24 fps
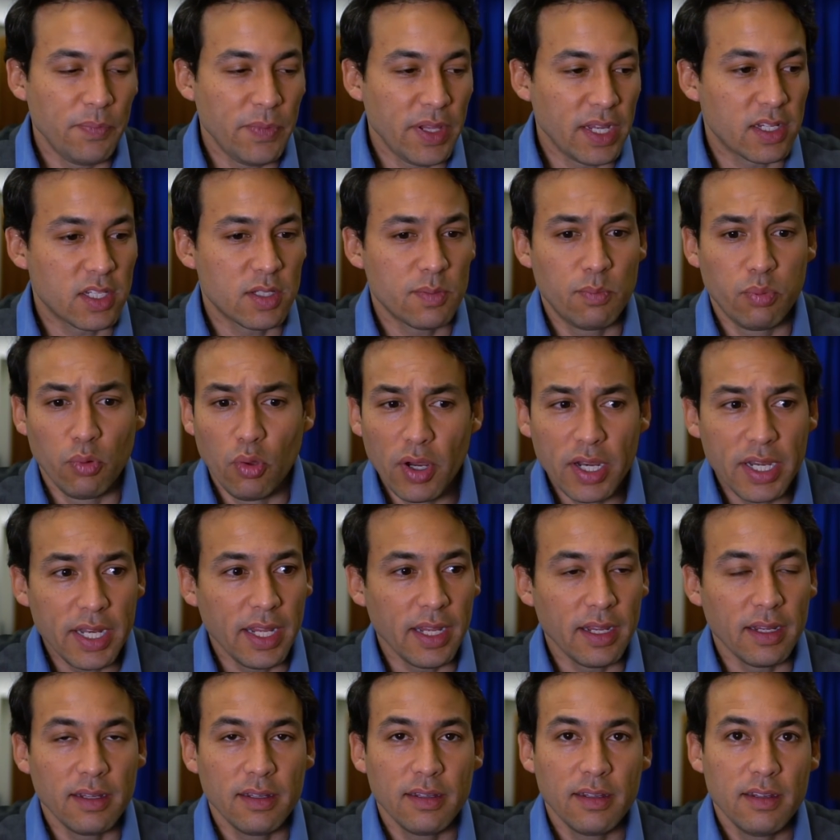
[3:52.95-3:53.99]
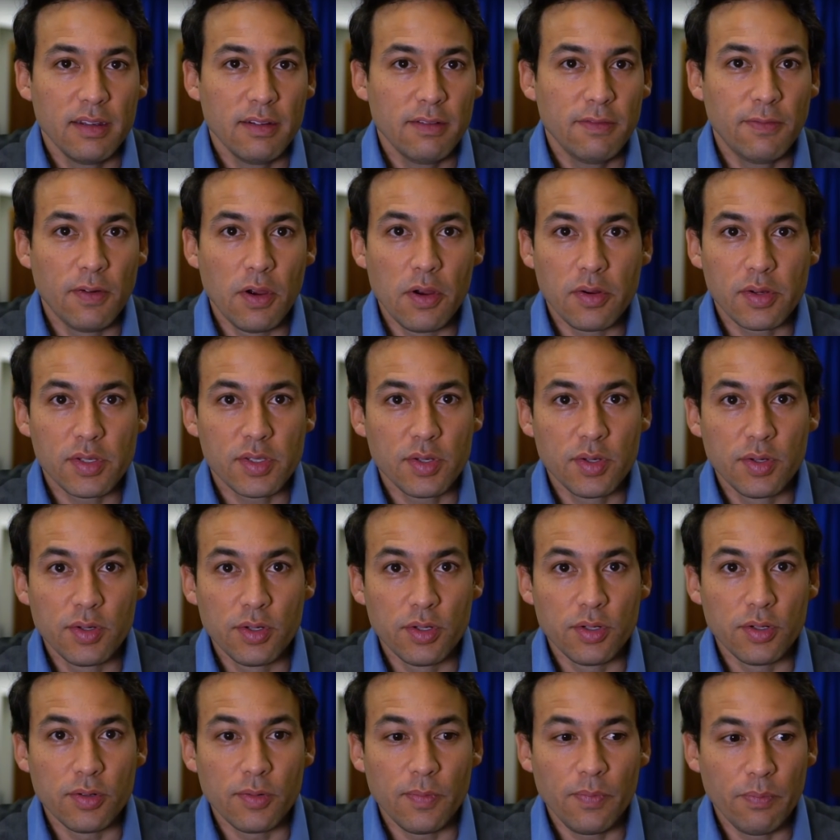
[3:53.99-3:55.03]
exploiting folks
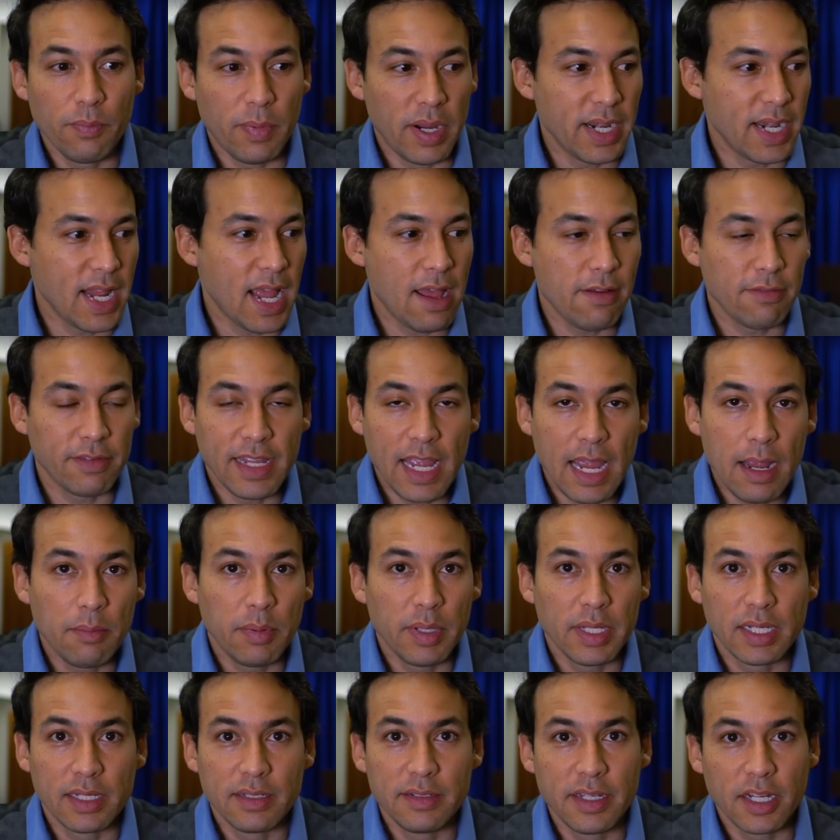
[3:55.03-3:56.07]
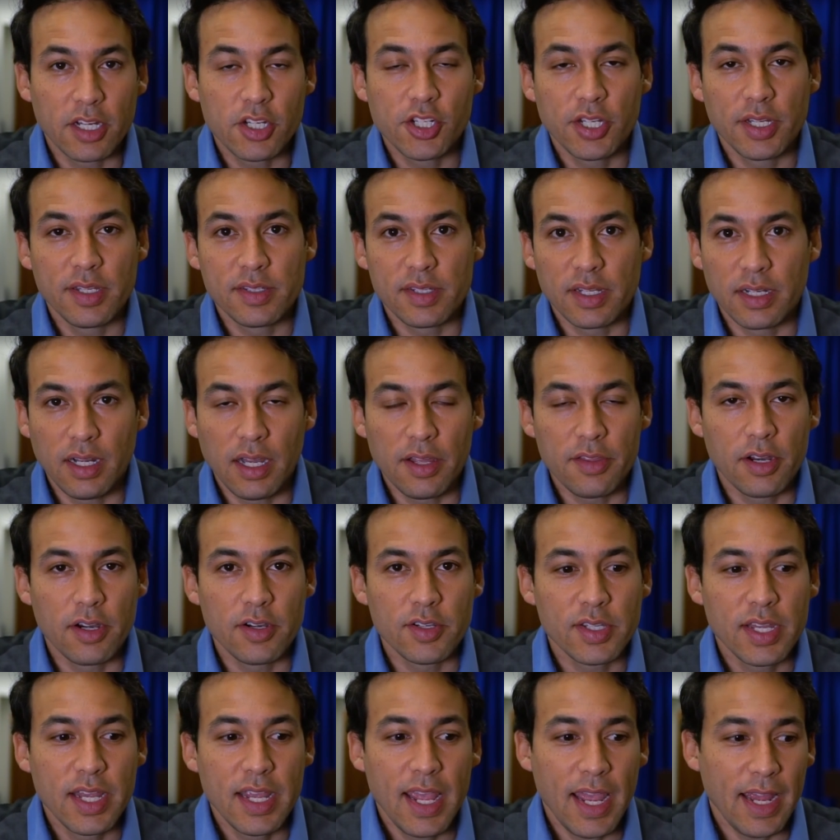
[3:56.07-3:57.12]
who might have gambling addictions and
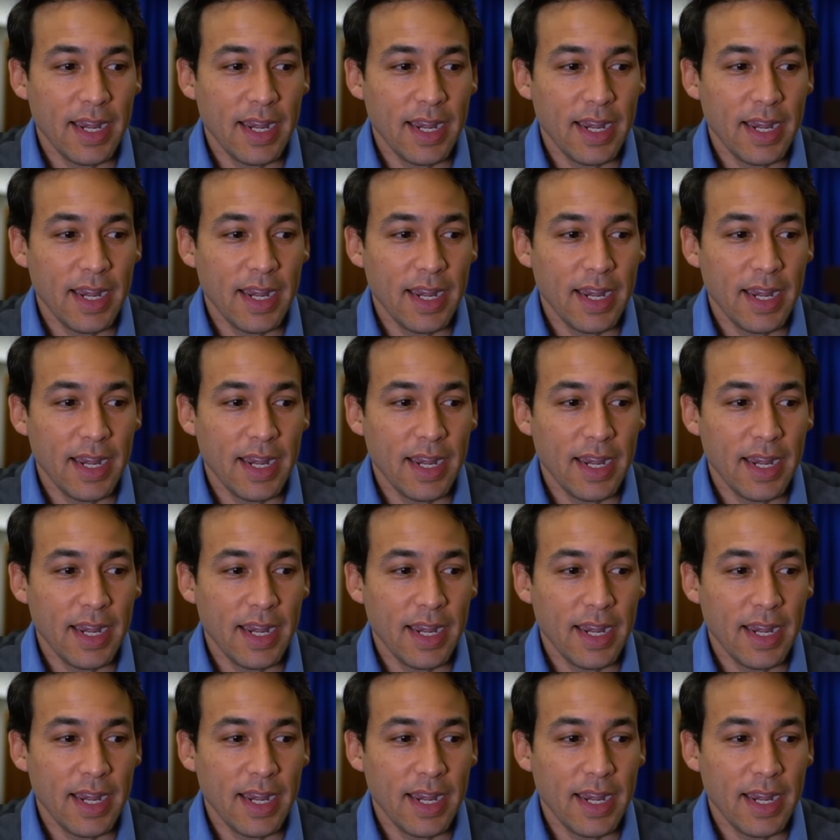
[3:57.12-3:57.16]
others,